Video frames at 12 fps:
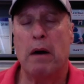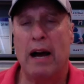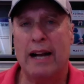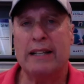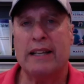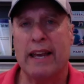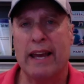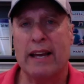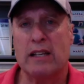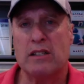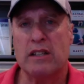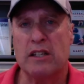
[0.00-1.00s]

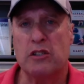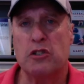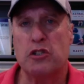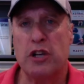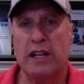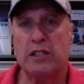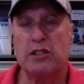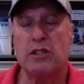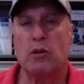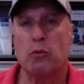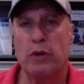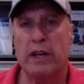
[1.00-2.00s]
podcast, it's
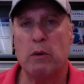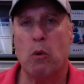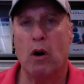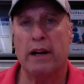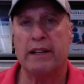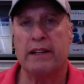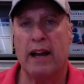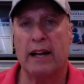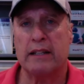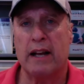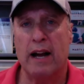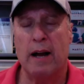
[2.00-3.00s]

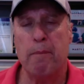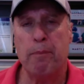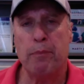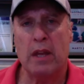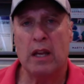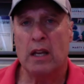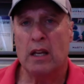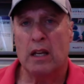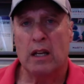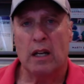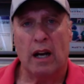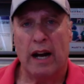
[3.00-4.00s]
jetsrewind.com.
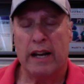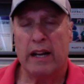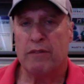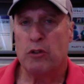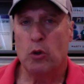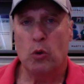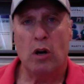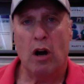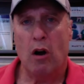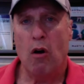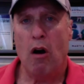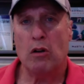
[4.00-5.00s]
I have two
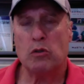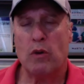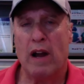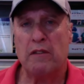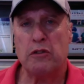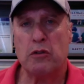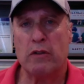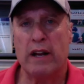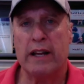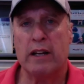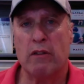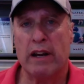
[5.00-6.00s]
co-hosts, Ralph
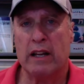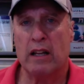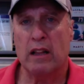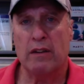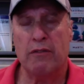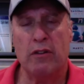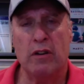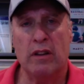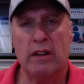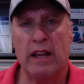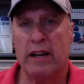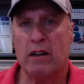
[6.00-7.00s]
Schrag and Ray
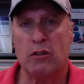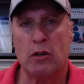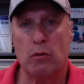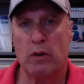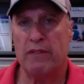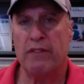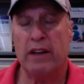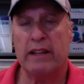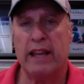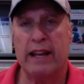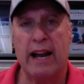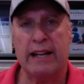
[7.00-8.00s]
Clifford, that are terrific.
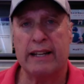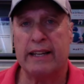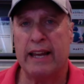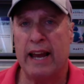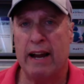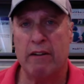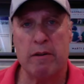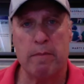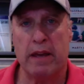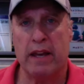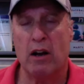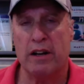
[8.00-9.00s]
They kind of carry
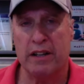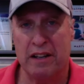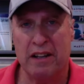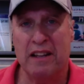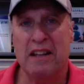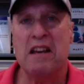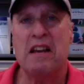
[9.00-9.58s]
me on it,